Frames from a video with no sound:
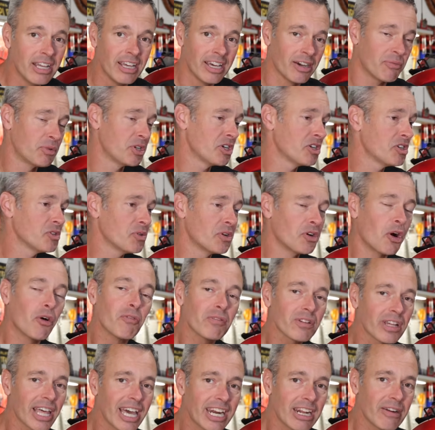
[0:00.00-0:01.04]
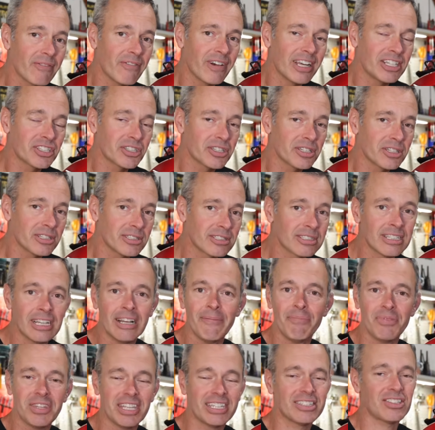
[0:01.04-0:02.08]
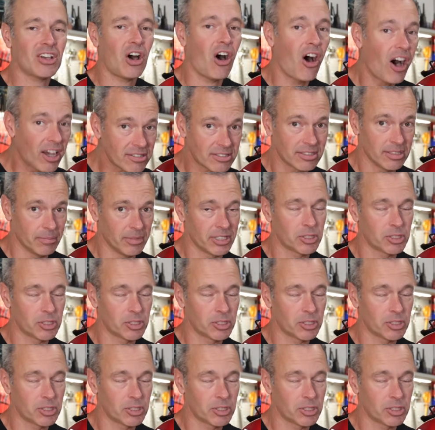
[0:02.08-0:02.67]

And when you're doing overland adventures, it's awesome.